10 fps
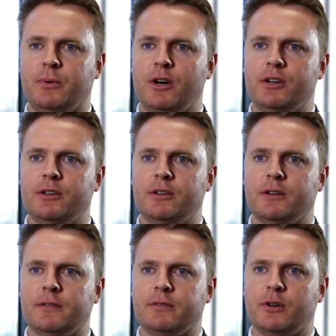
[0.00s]

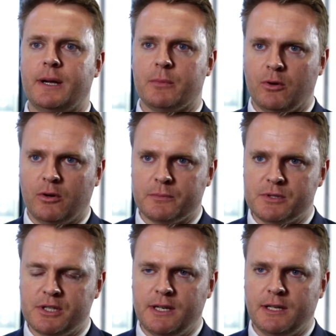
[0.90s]
partner of Kramer Holcomb
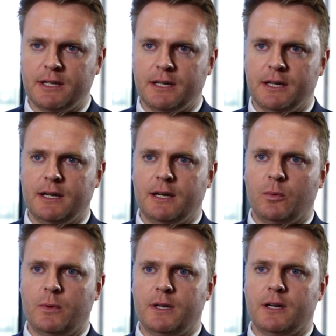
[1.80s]
Sheik.
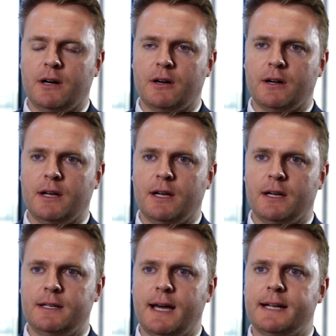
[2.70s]
We are
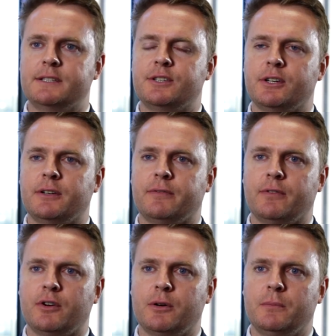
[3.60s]
a 9-attorney
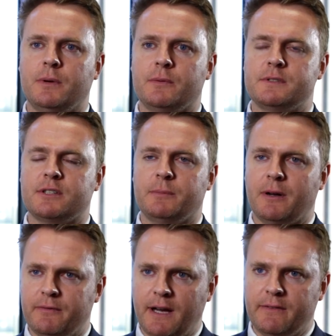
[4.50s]
firm. We started
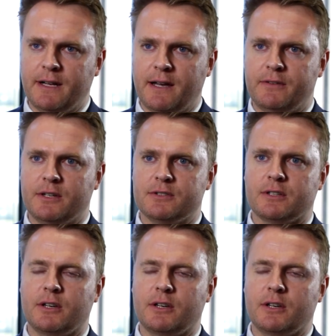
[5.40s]
about 5.5 years